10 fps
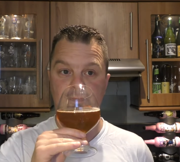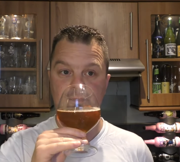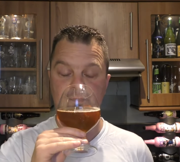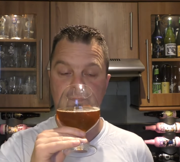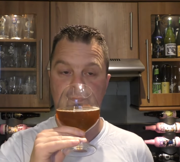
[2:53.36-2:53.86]

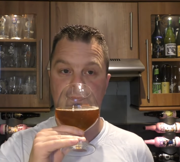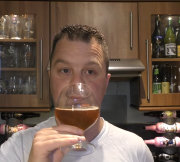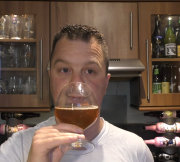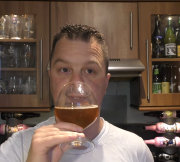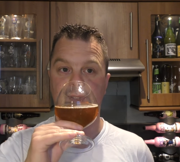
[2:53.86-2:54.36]

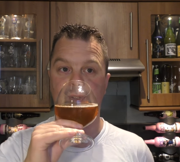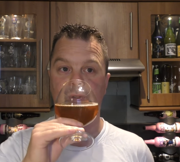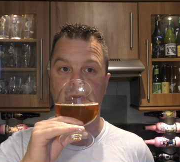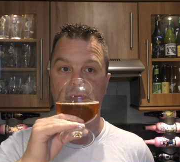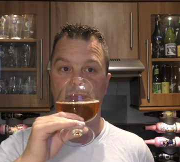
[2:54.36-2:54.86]

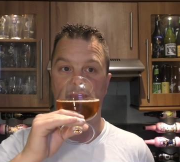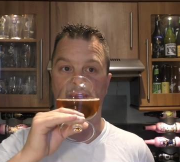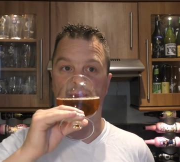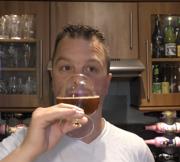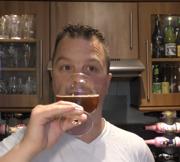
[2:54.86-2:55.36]

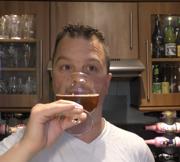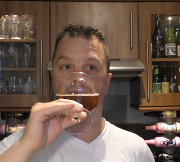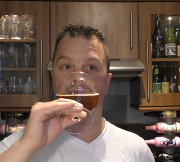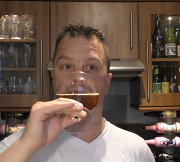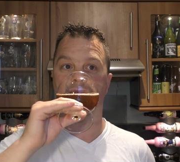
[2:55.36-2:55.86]

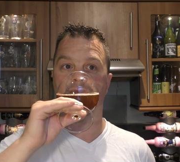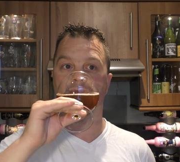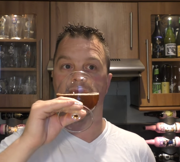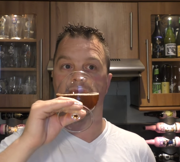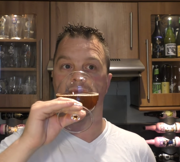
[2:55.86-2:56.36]

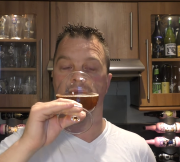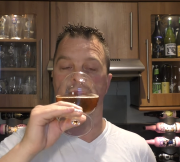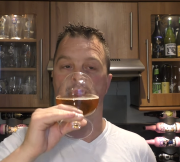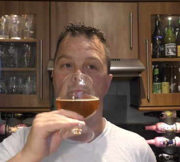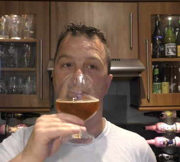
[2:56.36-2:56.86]

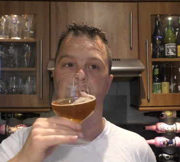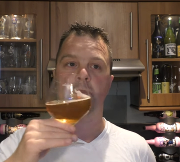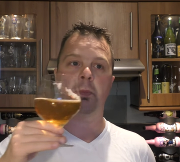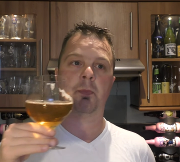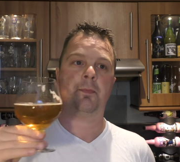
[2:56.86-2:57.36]

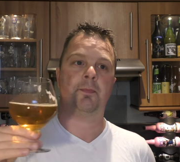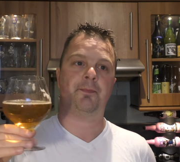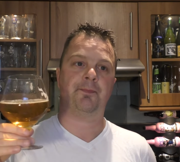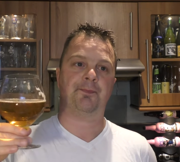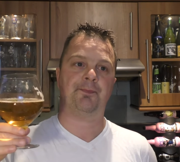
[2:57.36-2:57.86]

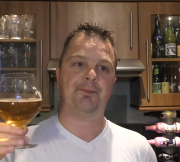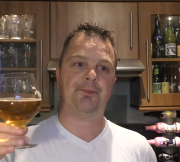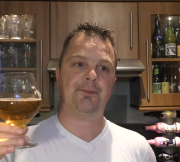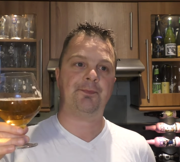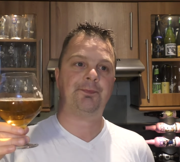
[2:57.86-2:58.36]

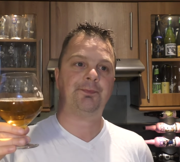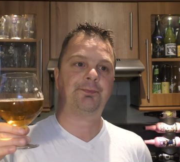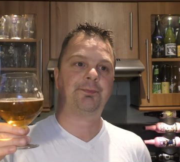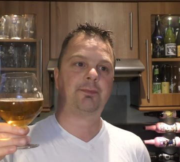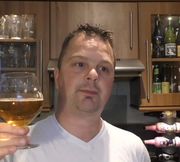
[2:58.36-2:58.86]

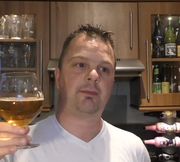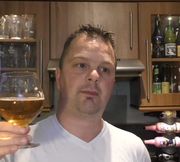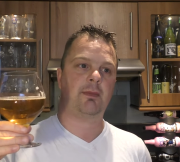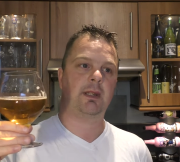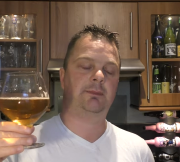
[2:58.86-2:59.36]

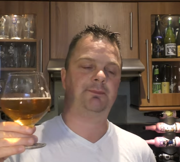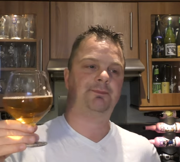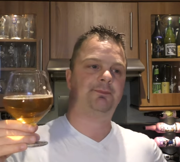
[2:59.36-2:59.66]
(silence)